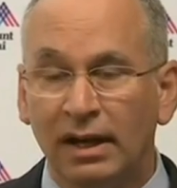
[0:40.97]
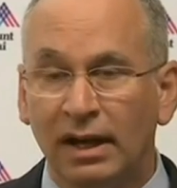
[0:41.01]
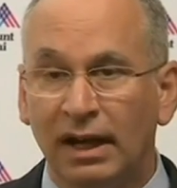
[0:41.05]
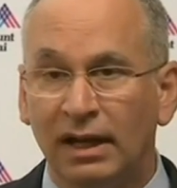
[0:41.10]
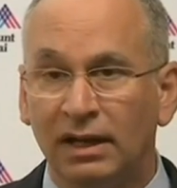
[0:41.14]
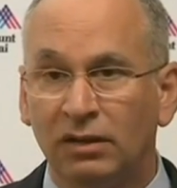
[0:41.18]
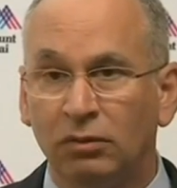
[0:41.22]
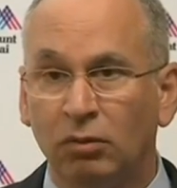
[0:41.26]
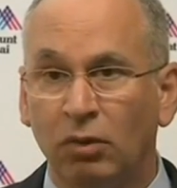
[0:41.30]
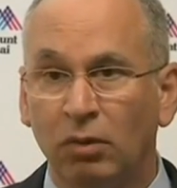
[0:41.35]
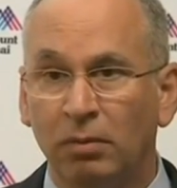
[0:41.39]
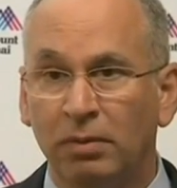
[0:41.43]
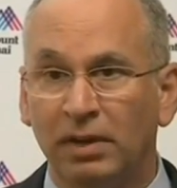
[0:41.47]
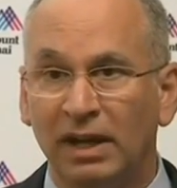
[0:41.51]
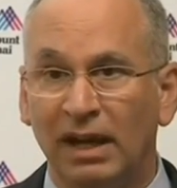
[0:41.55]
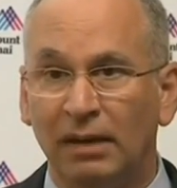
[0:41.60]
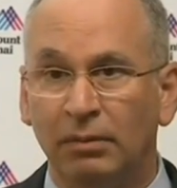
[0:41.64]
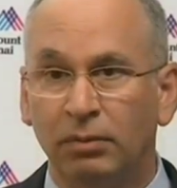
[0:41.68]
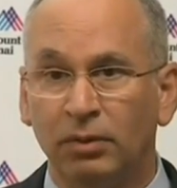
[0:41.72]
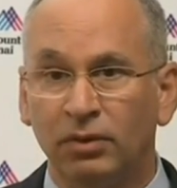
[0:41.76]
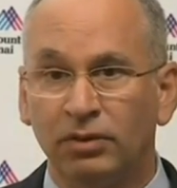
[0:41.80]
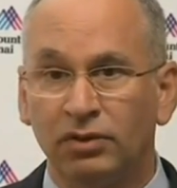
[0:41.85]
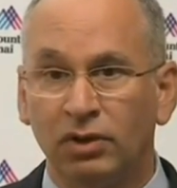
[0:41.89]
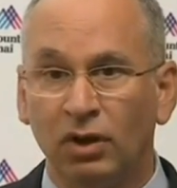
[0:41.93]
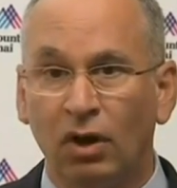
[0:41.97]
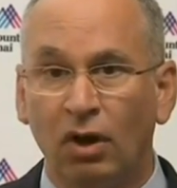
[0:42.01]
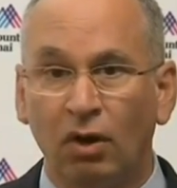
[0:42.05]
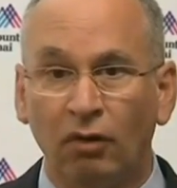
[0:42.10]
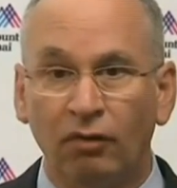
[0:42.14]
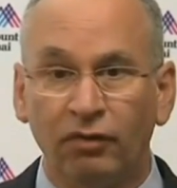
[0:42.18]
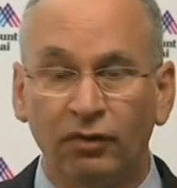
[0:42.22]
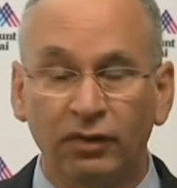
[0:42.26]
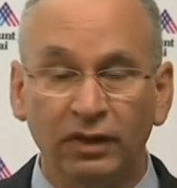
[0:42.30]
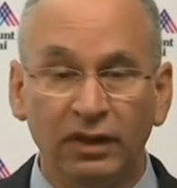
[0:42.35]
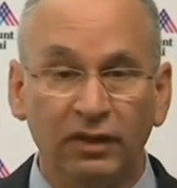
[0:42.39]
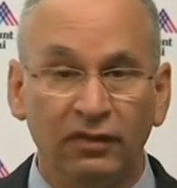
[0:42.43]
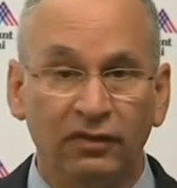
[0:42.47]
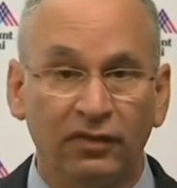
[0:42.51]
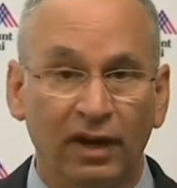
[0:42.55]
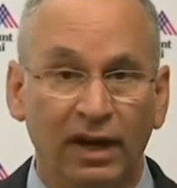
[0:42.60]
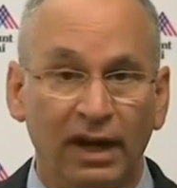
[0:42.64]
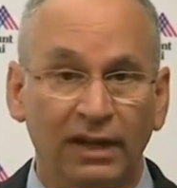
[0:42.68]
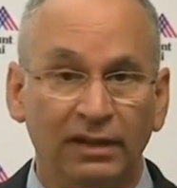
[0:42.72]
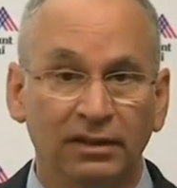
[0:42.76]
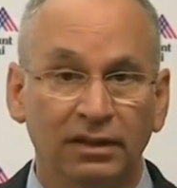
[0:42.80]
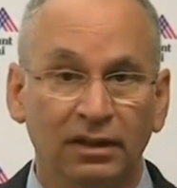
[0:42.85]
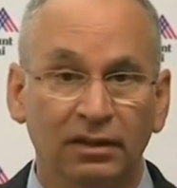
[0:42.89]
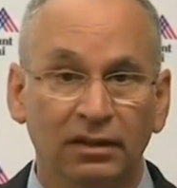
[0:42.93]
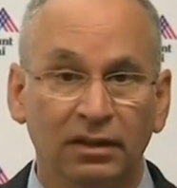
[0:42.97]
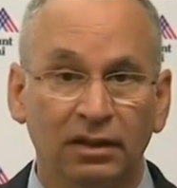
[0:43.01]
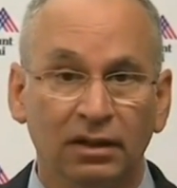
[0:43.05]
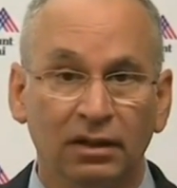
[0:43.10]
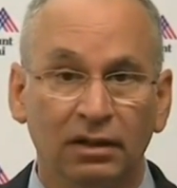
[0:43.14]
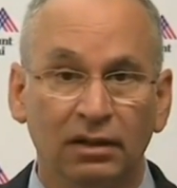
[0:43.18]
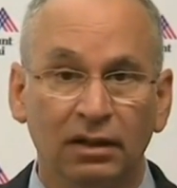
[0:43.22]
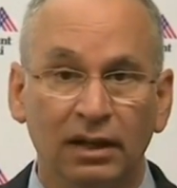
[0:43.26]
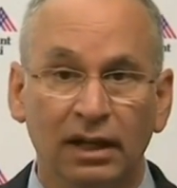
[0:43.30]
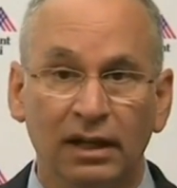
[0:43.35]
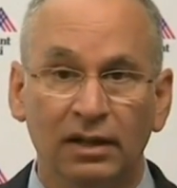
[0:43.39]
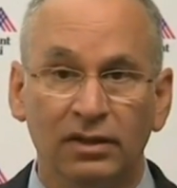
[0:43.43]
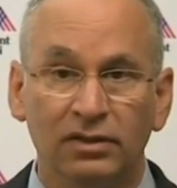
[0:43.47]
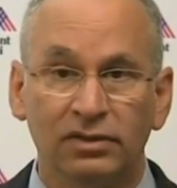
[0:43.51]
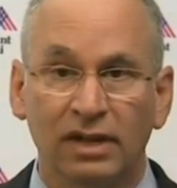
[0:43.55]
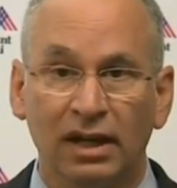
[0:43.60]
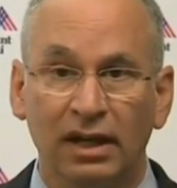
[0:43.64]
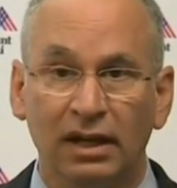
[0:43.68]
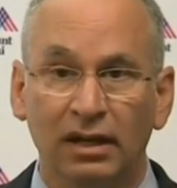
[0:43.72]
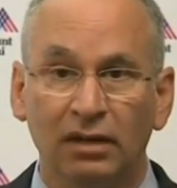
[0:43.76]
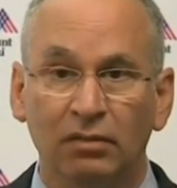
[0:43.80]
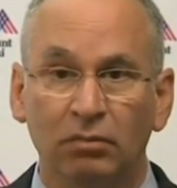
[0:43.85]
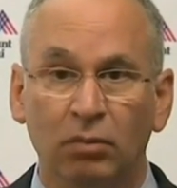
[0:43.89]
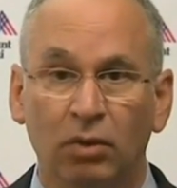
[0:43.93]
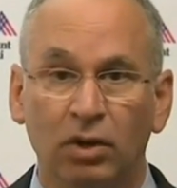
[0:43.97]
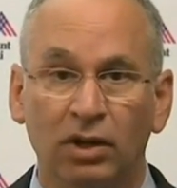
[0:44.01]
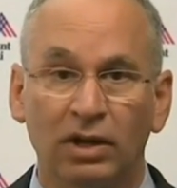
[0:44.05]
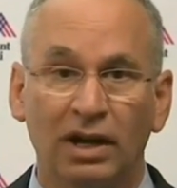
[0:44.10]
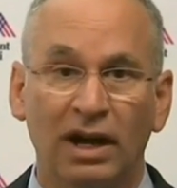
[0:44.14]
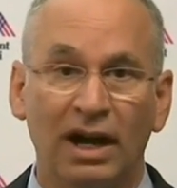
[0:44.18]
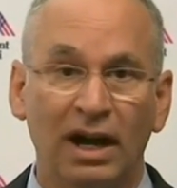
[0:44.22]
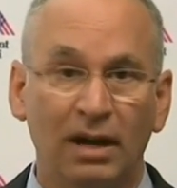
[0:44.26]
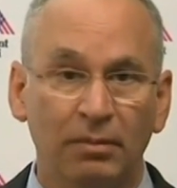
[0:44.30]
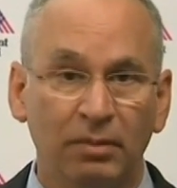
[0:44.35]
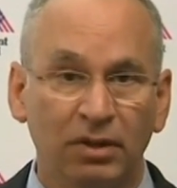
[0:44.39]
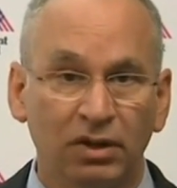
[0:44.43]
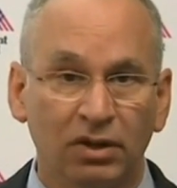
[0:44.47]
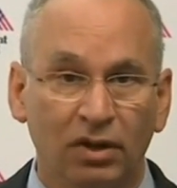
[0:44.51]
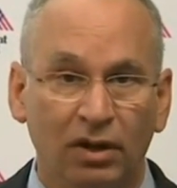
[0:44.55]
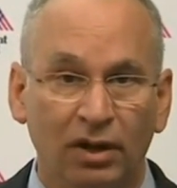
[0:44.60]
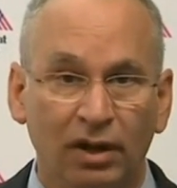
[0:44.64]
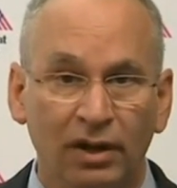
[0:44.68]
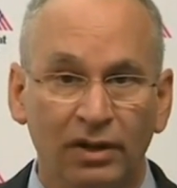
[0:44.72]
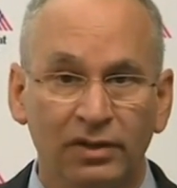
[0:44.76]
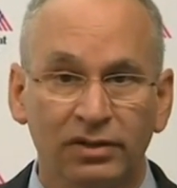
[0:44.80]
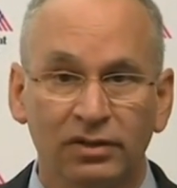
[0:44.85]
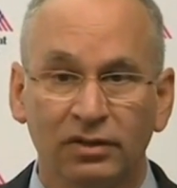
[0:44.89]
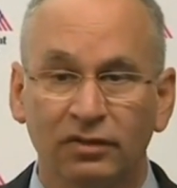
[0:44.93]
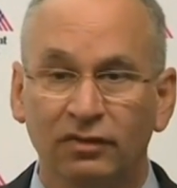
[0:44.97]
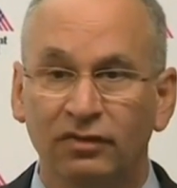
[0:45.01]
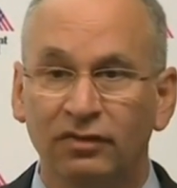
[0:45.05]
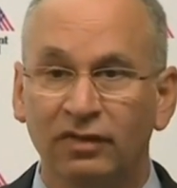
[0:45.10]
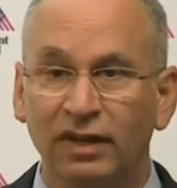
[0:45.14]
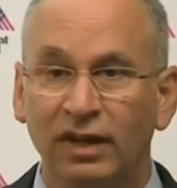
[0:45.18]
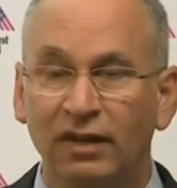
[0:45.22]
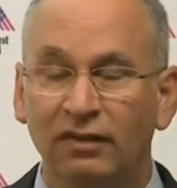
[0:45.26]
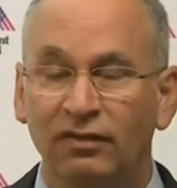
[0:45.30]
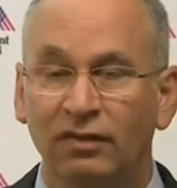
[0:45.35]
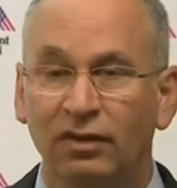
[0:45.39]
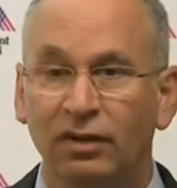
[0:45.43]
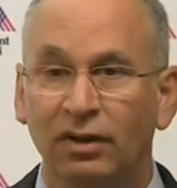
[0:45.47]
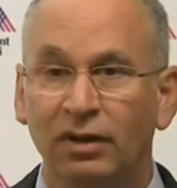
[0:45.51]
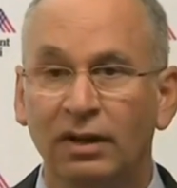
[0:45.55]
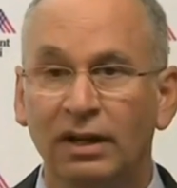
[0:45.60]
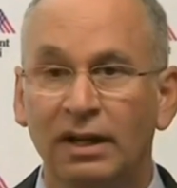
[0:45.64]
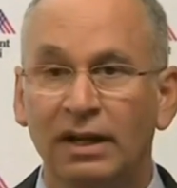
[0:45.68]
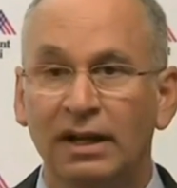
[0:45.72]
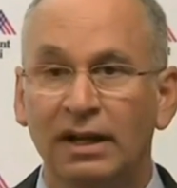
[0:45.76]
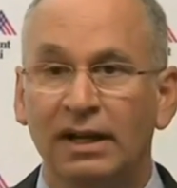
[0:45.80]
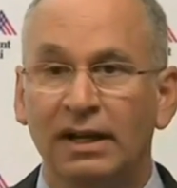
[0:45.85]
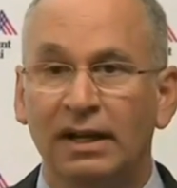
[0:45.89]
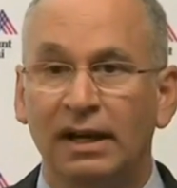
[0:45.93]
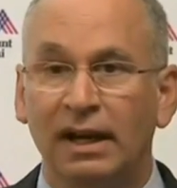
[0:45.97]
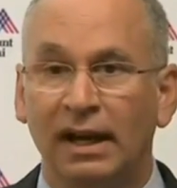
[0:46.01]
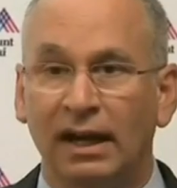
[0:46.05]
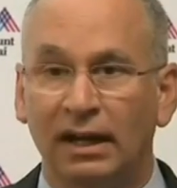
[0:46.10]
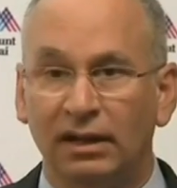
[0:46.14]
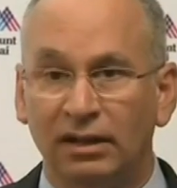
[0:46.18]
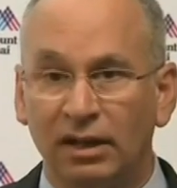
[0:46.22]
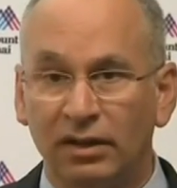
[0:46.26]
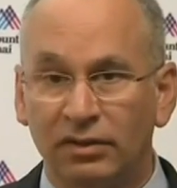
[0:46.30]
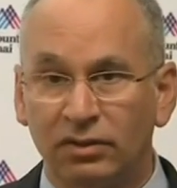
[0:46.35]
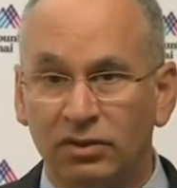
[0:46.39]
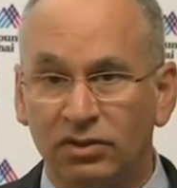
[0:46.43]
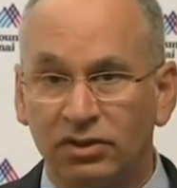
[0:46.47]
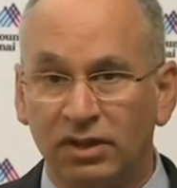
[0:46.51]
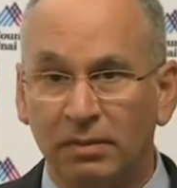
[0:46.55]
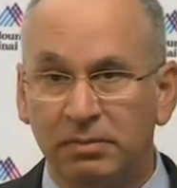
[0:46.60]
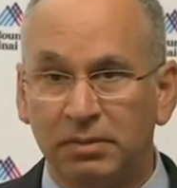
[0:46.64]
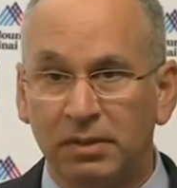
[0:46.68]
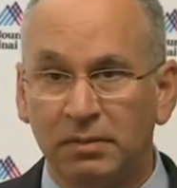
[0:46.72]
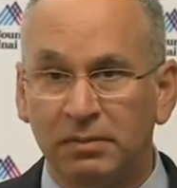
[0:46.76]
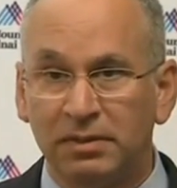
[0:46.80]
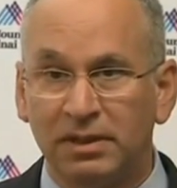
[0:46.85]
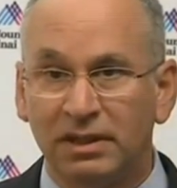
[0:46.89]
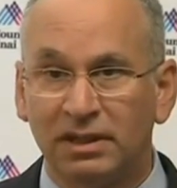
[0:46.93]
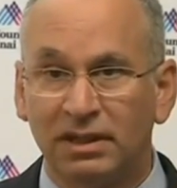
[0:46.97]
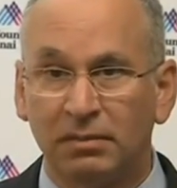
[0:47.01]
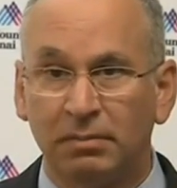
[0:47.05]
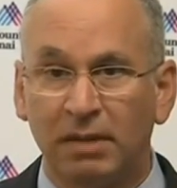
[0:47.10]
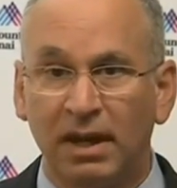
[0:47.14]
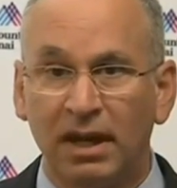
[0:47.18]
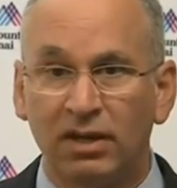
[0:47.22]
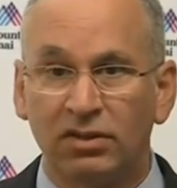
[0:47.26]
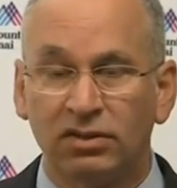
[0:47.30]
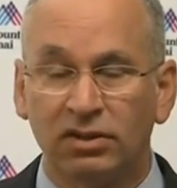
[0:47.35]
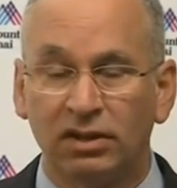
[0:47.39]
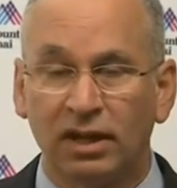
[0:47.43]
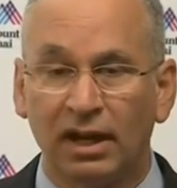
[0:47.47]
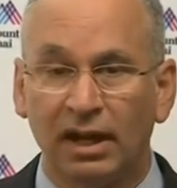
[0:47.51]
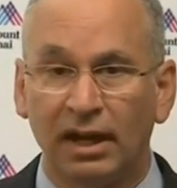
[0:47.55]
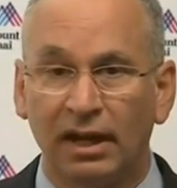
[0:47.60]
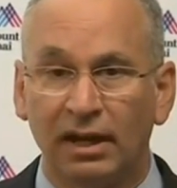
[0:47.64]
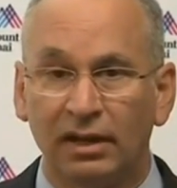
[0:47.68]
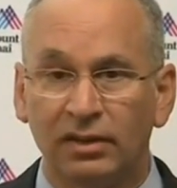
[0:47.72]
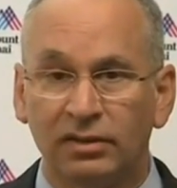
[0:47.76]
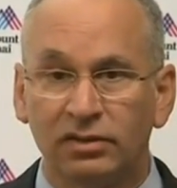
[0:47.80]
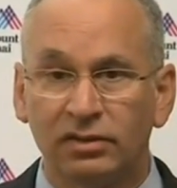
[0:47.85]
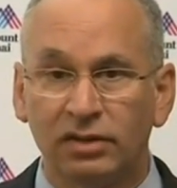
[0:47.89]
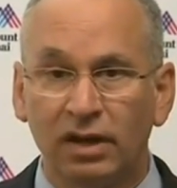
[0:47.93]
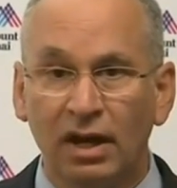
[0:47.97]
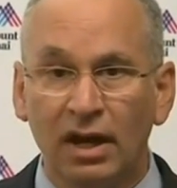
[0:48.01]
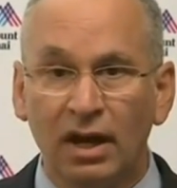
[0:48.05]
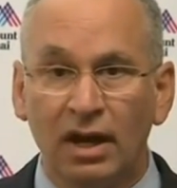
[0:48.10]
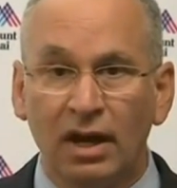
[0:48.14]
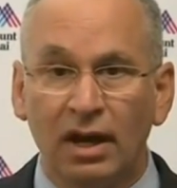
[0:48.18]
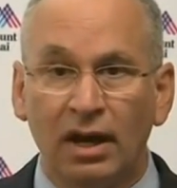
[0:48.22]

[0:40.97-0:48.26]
and that we'll be able to hopefully find that there is a more common cause of fever and other symptoms that the patient has.